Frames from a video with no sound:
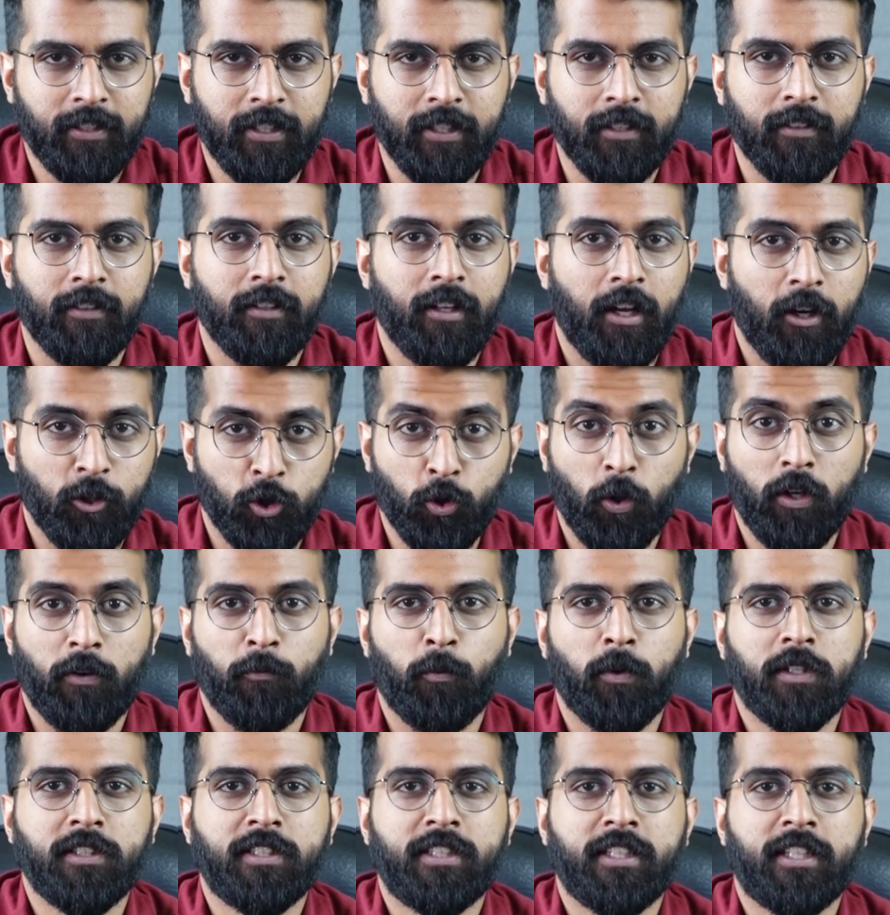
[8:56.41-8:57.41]
Okay,
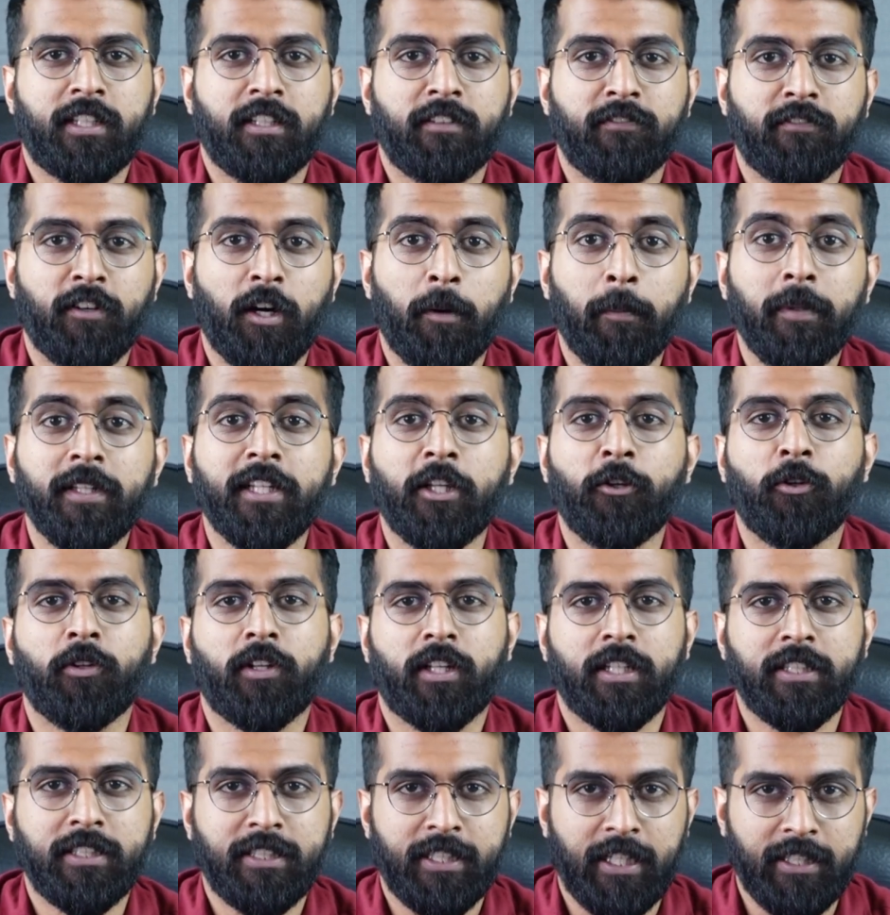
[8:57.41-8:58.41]
so once they confirm it, then
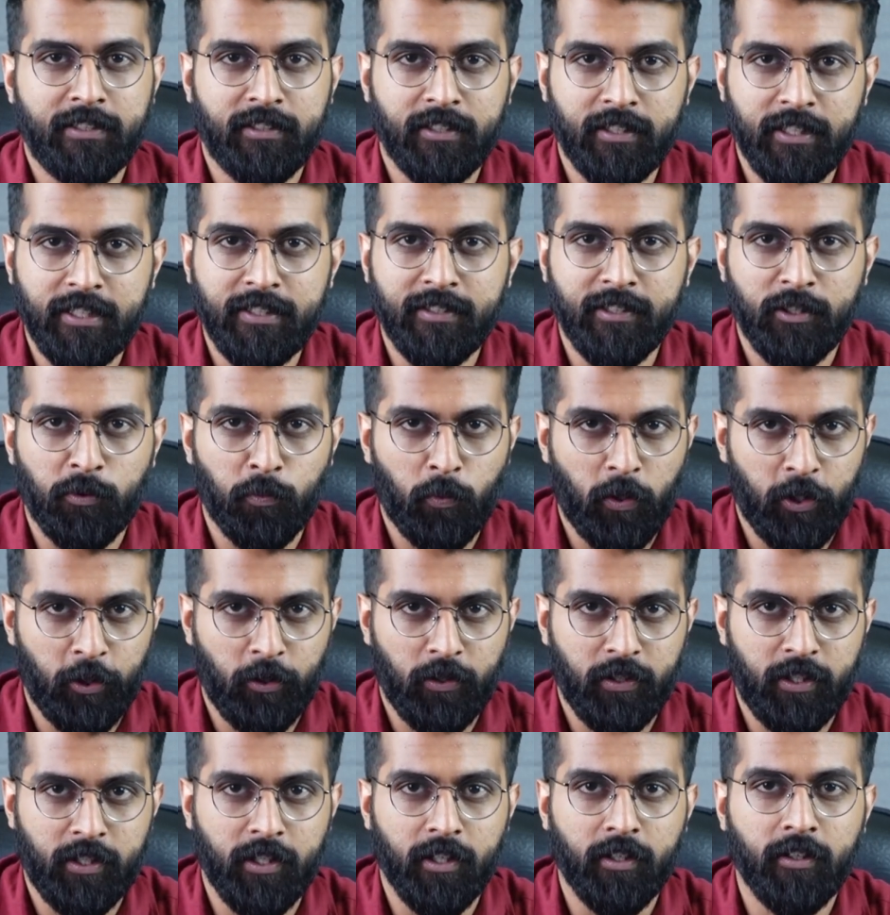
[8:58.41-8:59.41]
you can state the reason
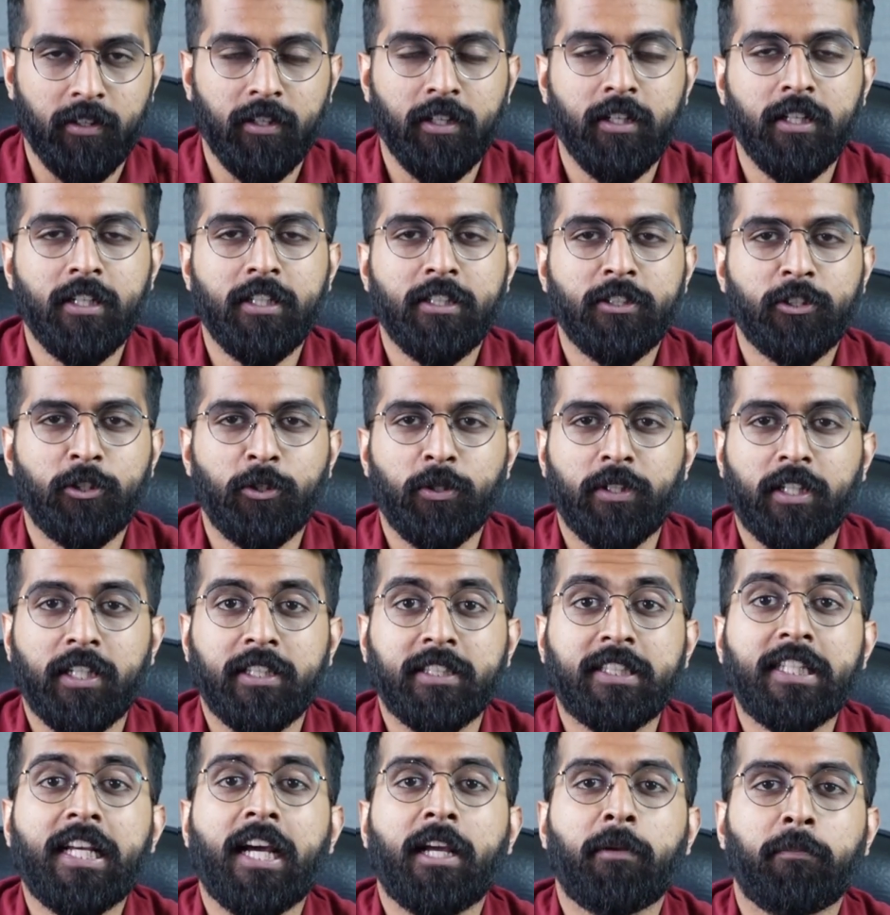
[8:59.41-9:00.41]
why you're here. So you
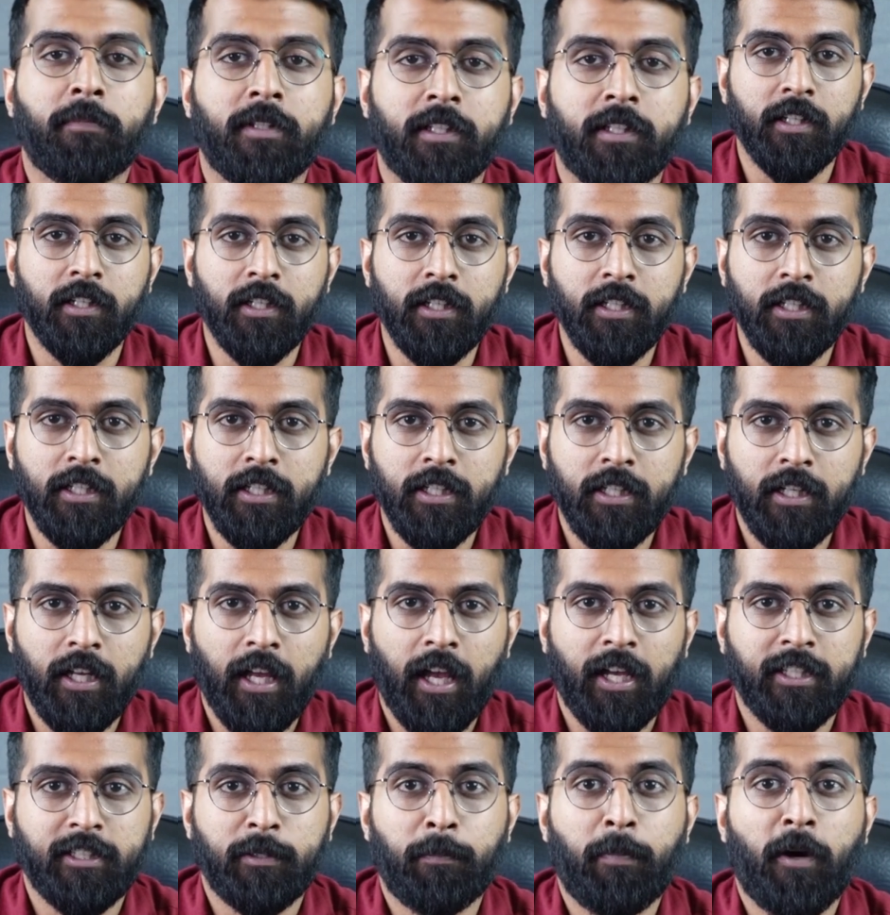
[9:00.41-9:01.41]
can say, here
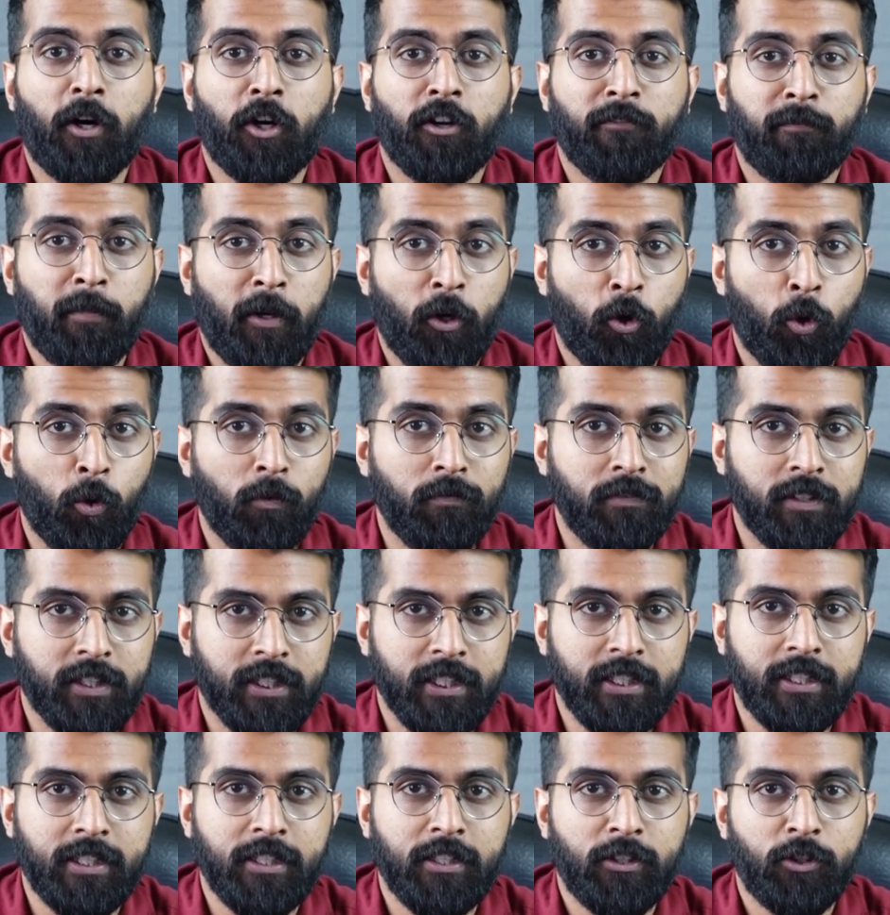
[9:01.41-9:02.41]
as a part of my home
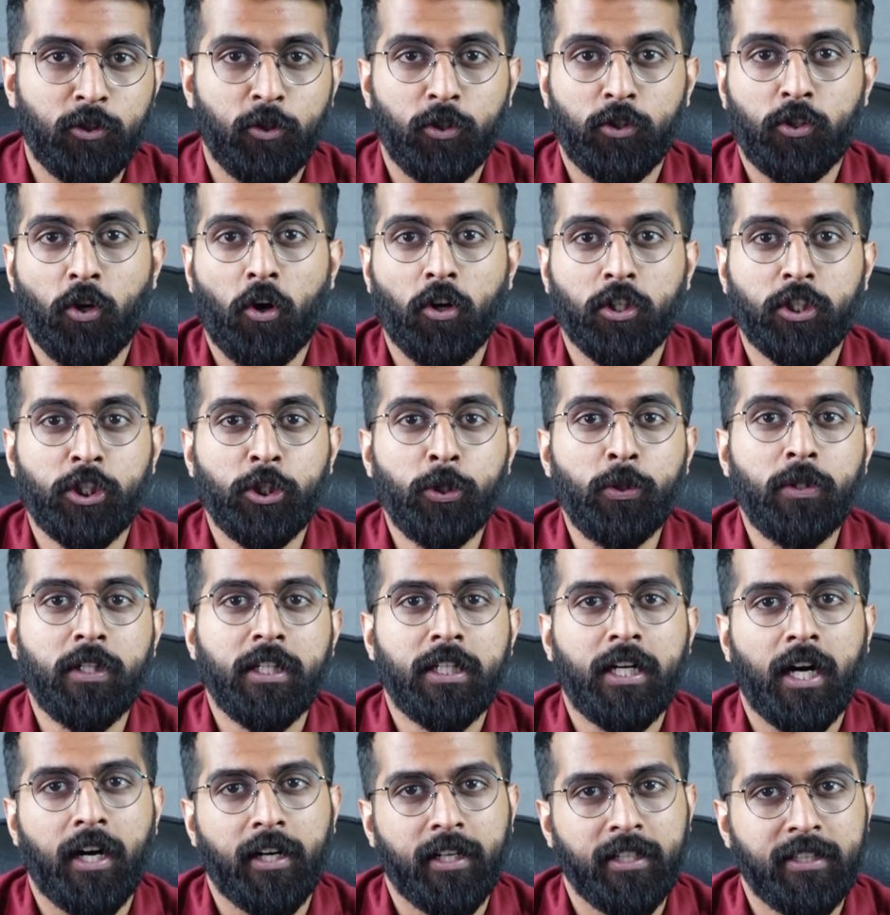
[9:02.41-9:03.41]
visit to talk to you
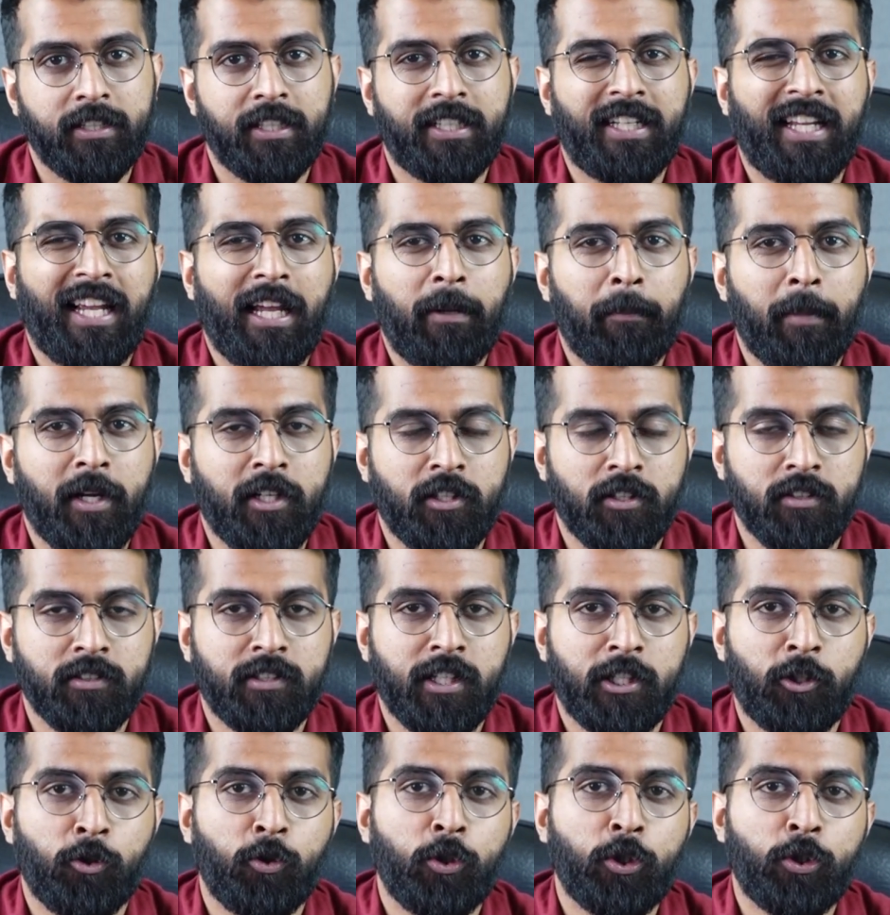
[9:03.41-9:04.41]
regarding the care
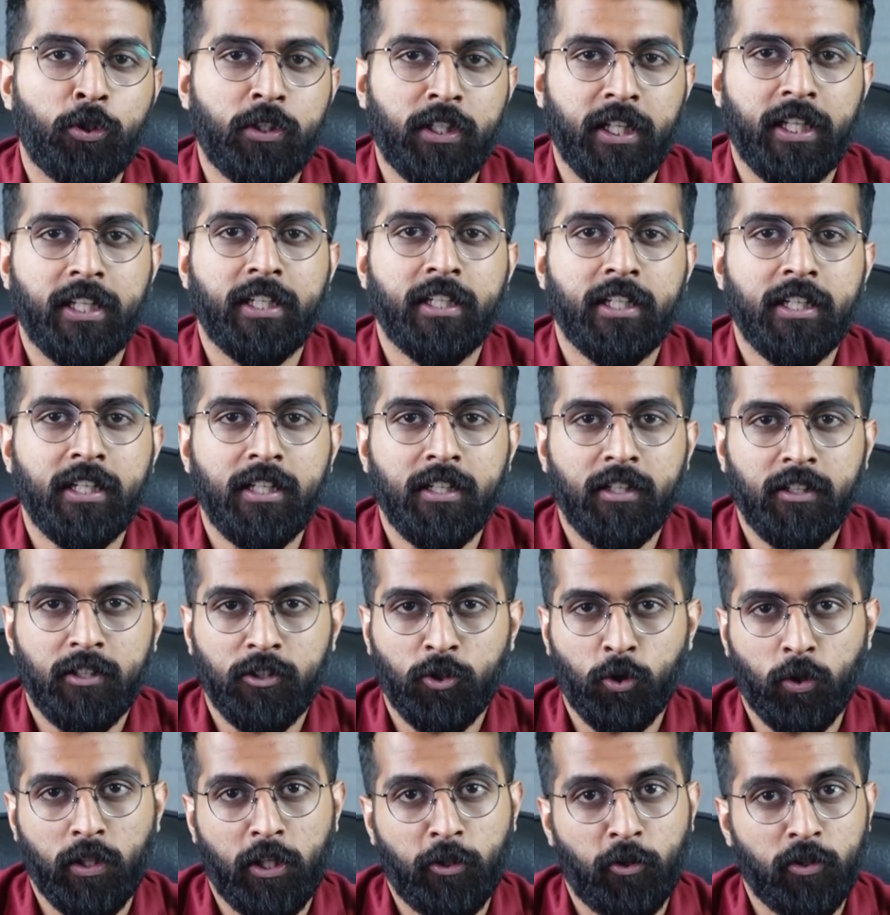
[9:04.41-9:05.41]
measures that you need to take
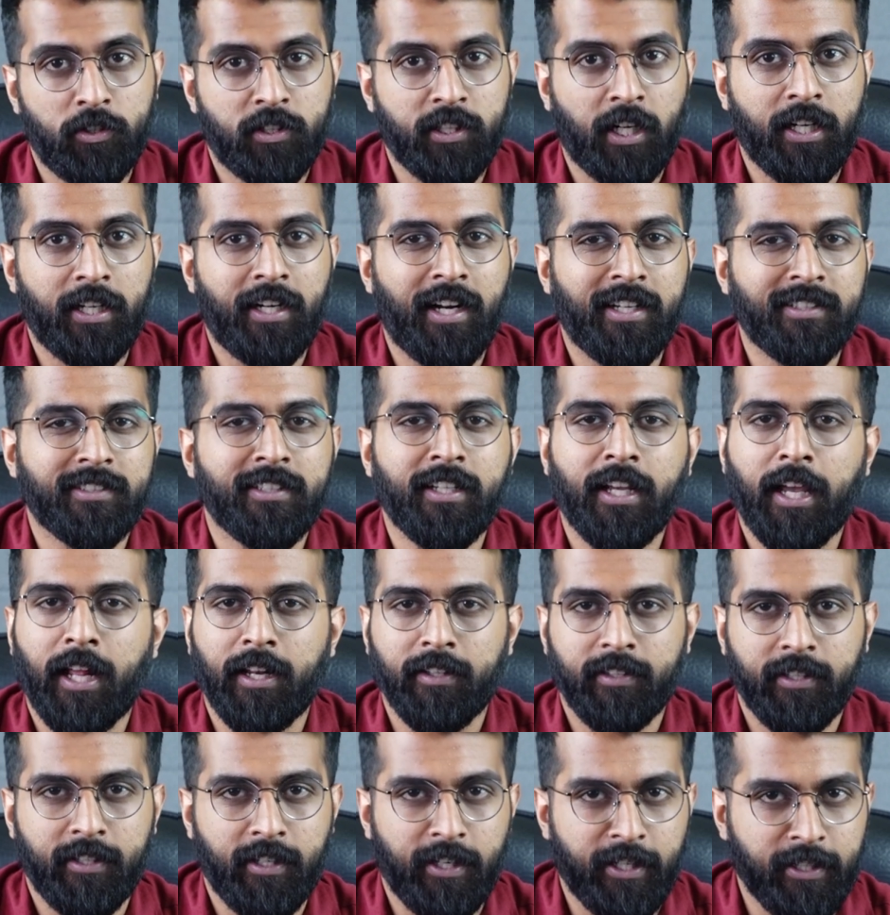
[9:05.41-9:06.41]
so that your child has a
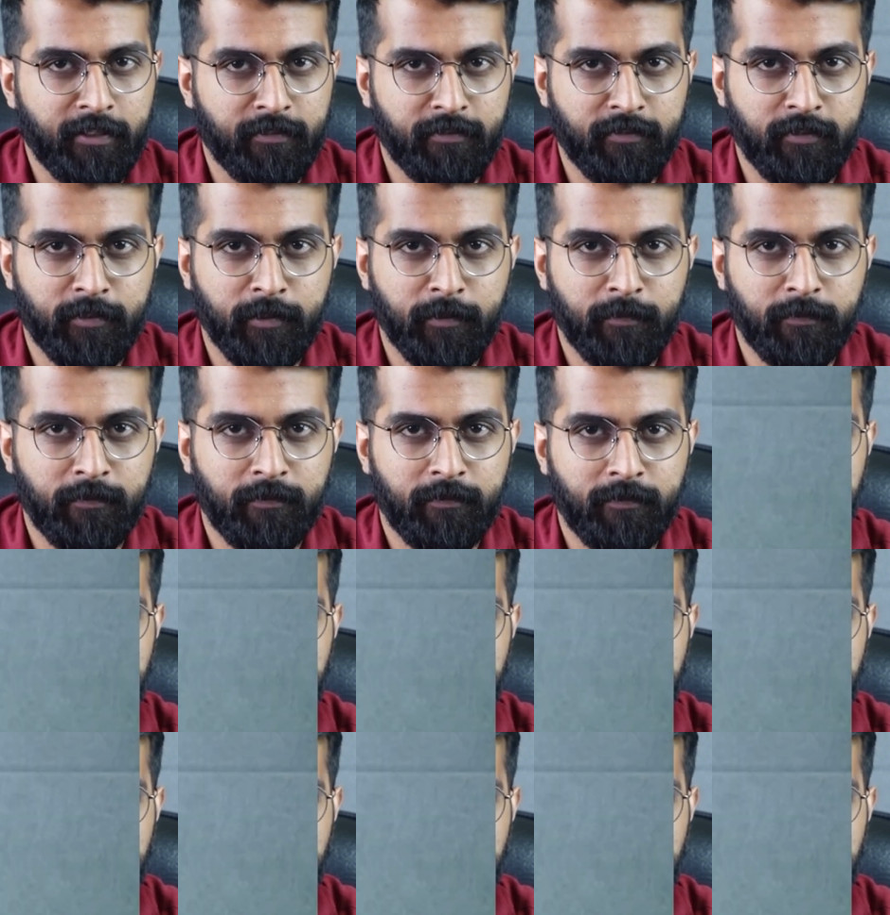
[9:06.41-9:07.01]
healthy life.